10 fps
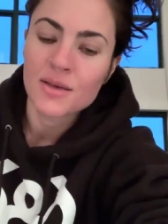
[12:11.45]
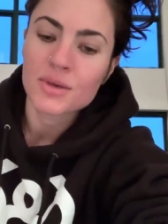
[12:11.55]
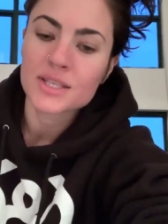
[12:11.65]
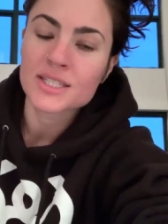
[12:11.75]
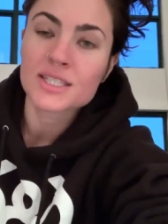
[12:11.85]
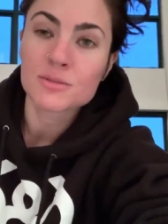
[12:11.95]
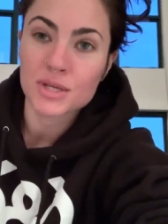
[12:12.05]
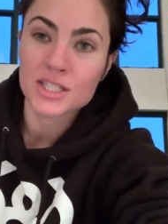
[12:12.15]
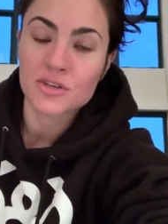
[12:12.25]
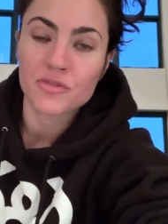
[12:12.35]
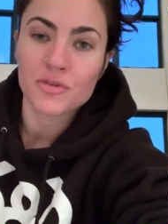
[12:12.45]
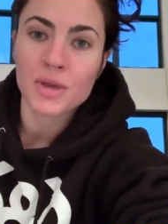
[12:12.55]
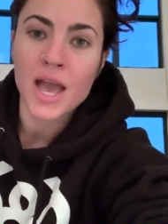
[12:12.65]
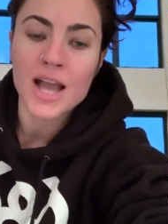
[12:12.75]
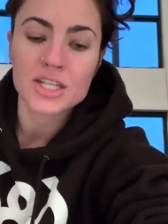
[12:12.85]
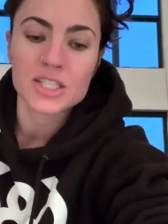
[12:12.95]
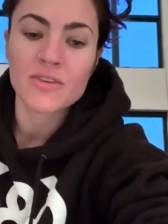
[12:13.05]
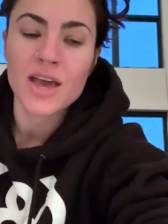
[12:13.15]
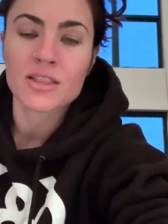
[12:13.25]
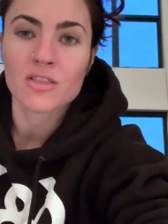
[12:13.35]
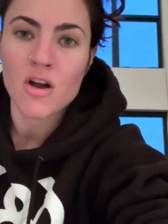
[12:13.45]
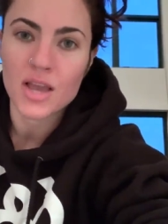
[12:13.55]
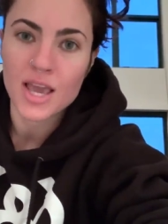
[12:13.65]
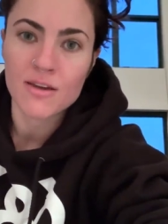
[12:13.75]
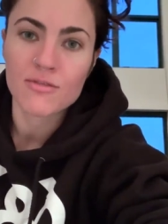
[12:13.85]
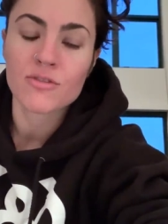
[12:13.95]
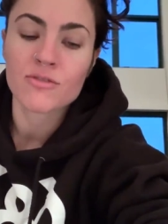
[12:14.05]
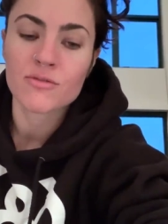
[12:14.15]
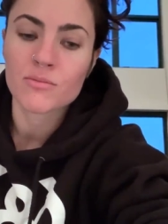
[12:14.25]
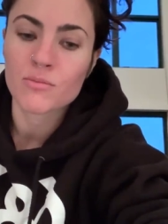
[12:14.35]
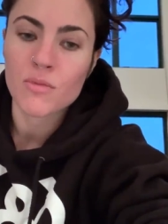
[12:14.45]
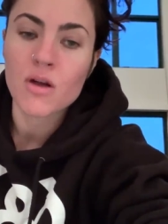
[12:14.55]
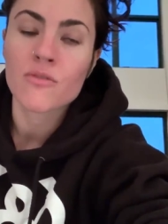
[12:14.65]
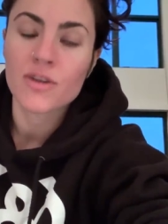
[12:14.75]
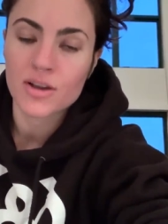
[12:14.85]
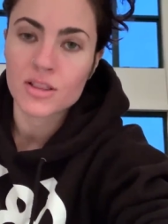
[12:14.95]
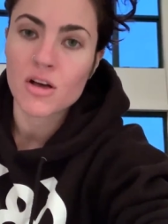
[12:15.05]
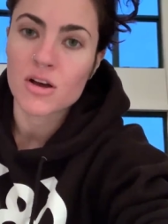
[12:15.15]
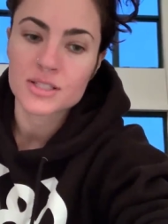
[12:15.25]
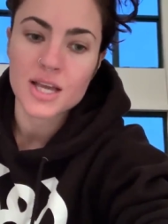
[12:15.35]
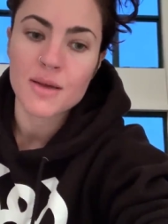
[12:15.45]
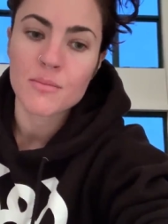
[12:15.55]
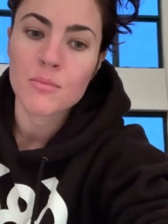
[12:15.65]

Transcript: because it is a big deal for me. I actually have had long hair for a very long time.